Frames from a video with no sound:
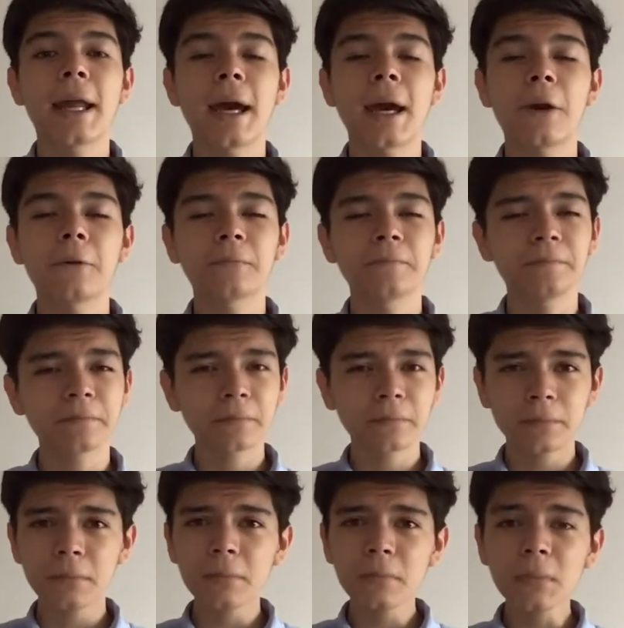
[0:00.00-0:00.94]
Now,
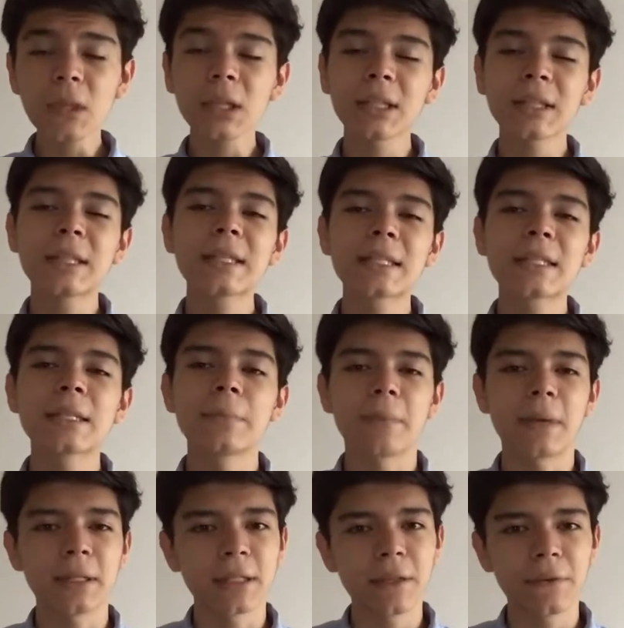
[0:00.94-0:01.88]
this is
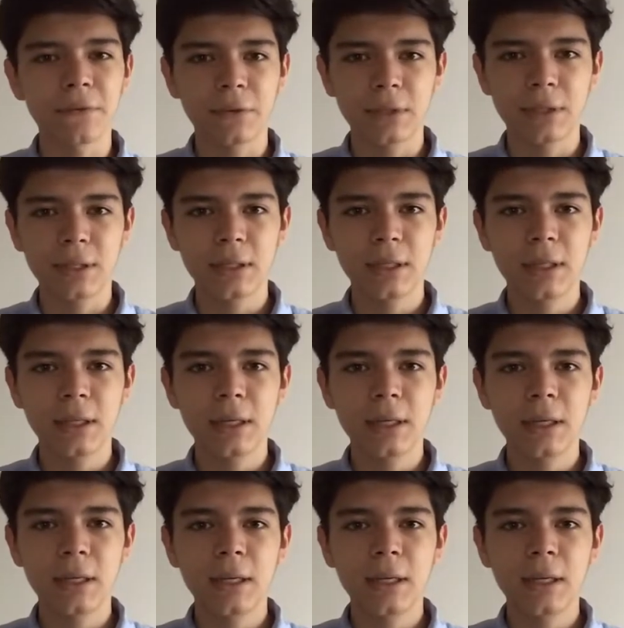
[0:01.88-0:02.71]
the main difference.